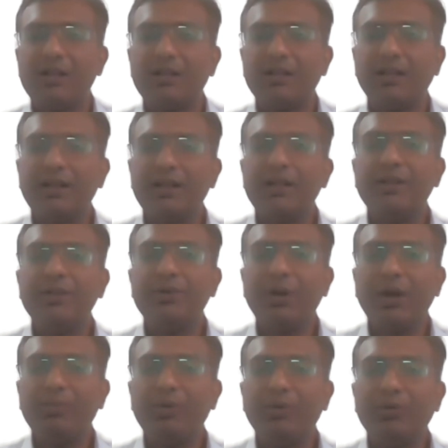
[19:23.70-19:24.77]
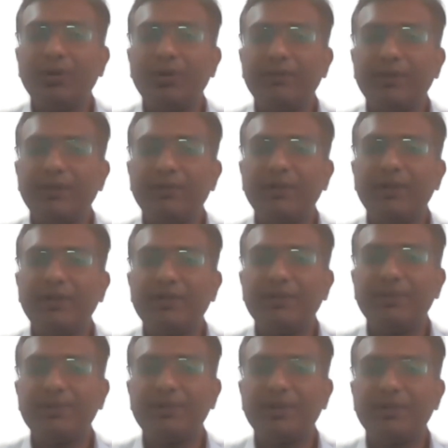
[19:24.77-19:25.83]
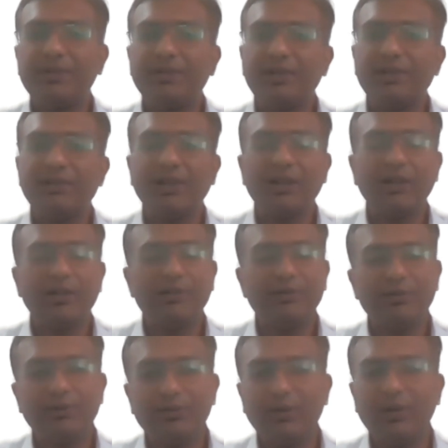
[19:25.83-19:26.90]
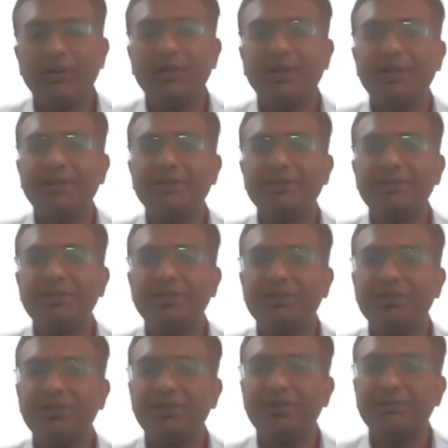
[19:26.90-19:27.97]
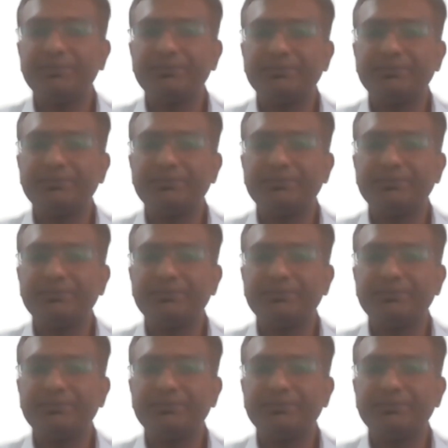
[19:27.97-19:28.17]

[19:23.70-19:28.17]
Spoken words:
The relative amount of different substances are also not changing.